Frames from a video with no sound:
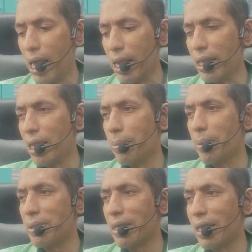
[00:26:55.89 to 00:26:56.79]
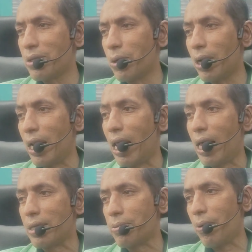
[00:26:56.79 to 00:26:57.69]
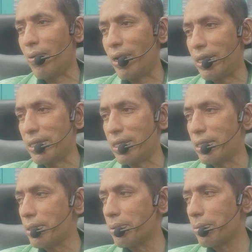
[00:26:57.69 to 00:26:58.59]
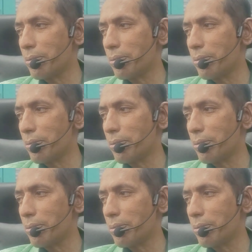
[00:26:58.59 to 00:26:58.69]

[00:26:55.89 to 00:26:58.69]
Another person has got a large bowel disease.